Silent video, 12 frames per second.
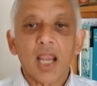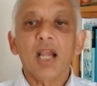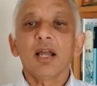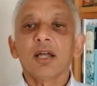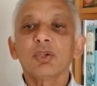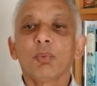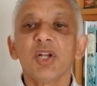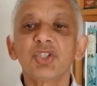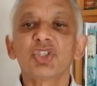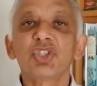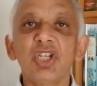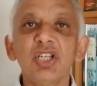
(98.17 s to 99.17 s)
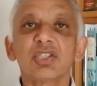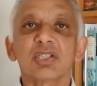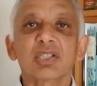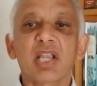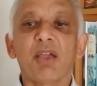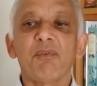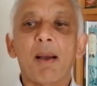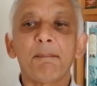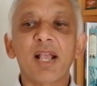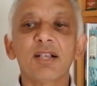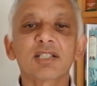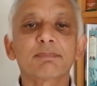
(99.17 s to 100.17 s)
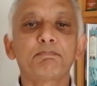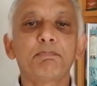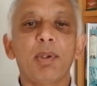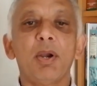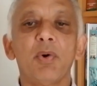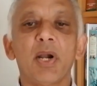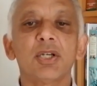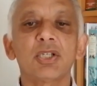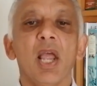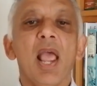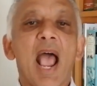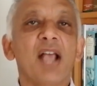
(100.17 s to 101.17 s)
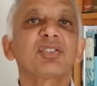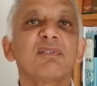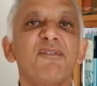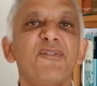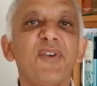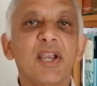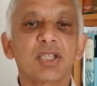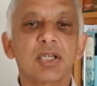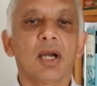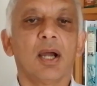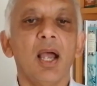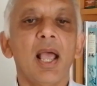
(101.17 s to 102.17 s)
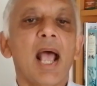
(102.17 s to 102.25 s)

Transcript: In other words, Jesus gave up his spirit as a victor,